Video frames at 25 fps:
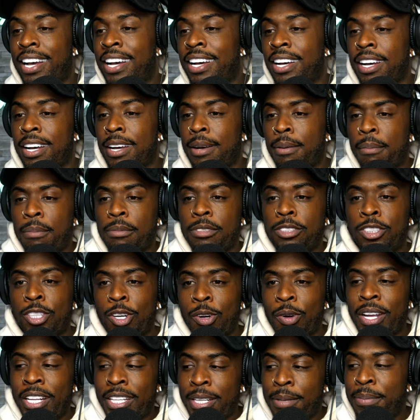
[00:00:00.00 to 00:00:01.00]
Um,
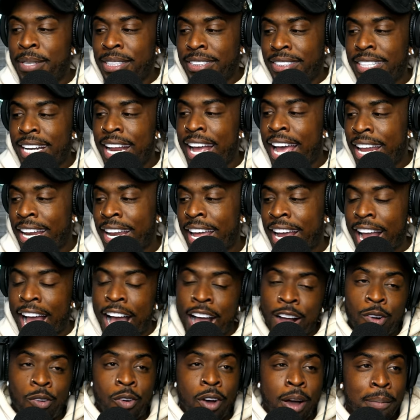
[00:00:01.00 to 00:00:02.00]
so in the midst of that, like
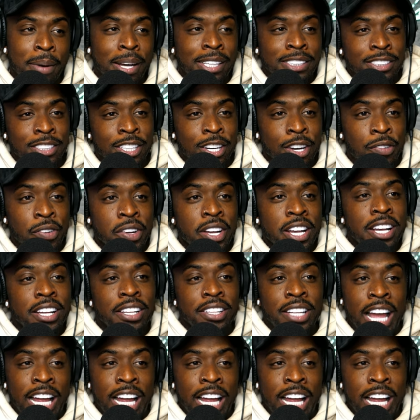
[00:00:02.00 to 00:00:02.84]
I caught myself